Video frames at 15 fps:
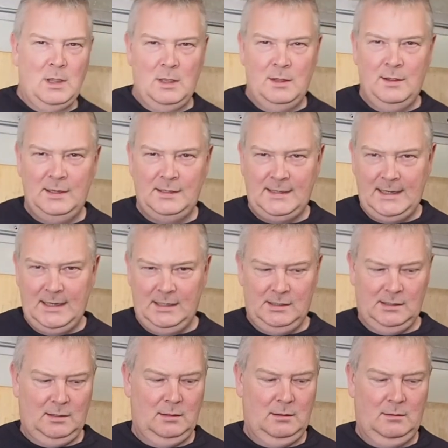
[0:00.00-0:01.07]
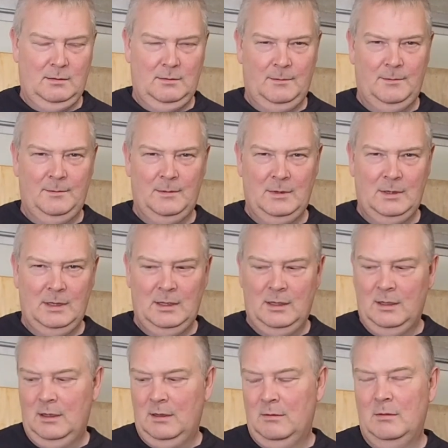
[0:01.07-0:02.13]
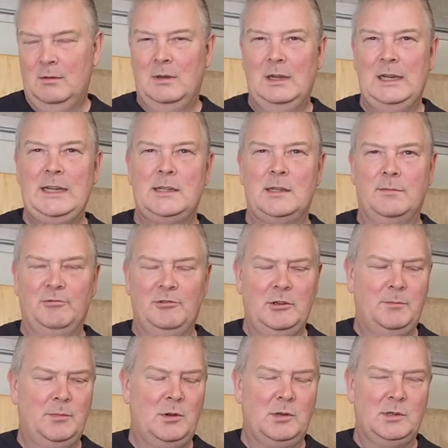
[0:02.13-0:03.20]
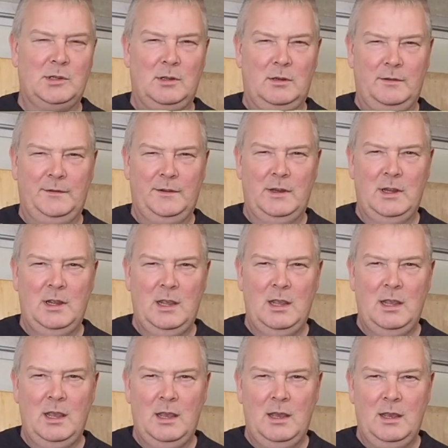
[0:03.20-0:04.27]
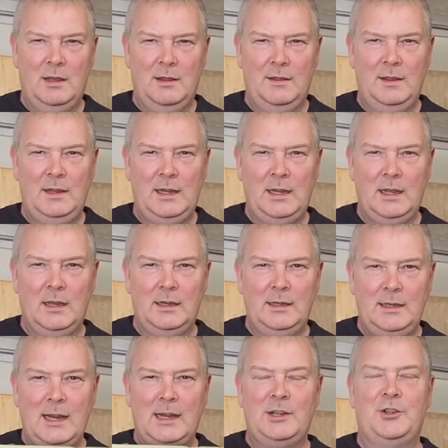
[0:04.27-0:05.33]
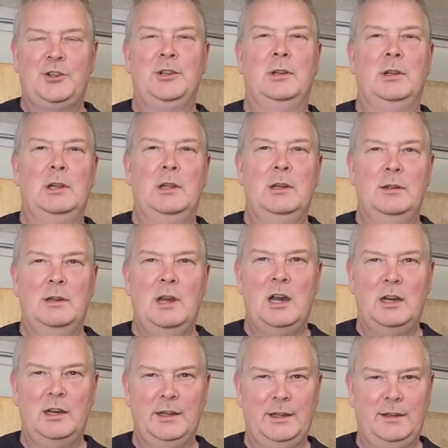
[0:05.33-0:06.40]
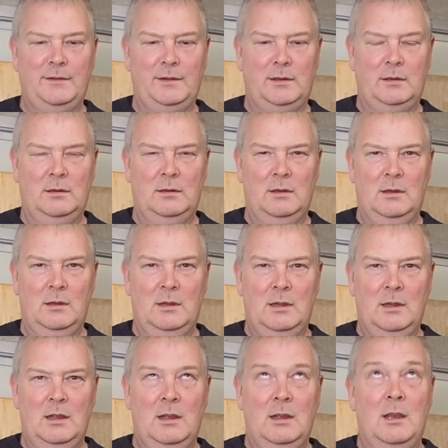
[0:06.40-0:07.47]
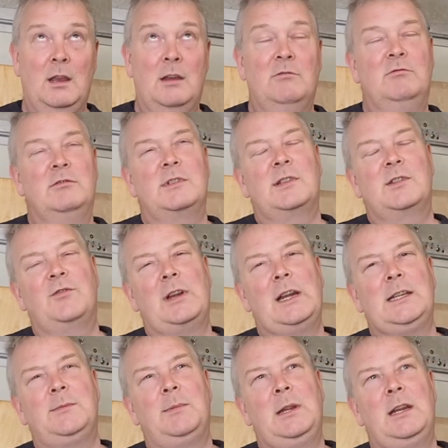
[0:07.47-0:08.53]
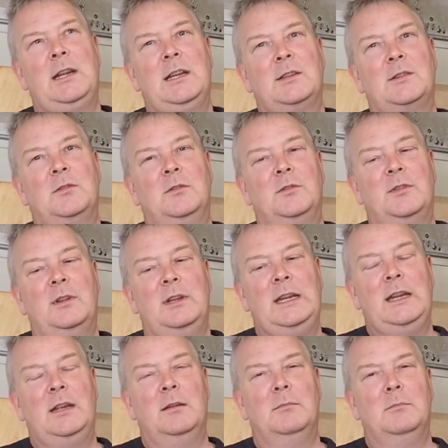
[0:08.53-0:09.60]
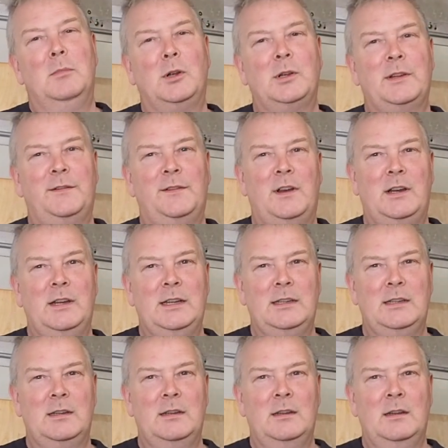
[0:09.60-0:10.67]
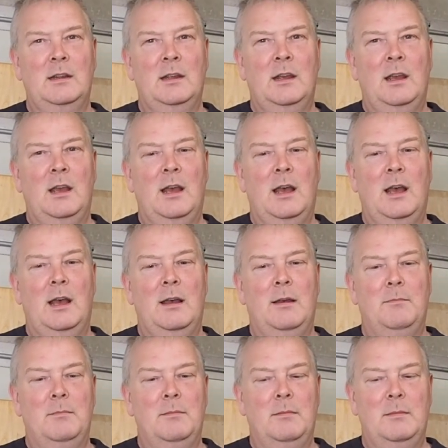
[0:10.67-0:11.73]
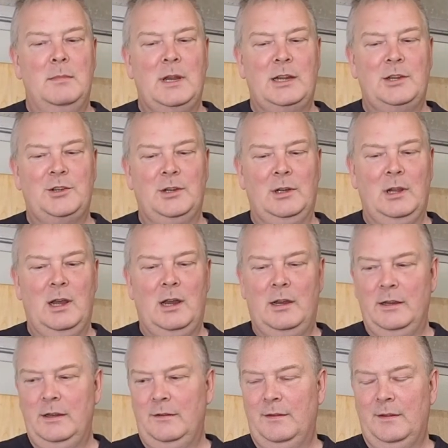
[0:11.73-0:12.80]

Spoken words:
This is, at least the brood box of, the National Hive. Strictly speaking, it's called the Modified National Hive.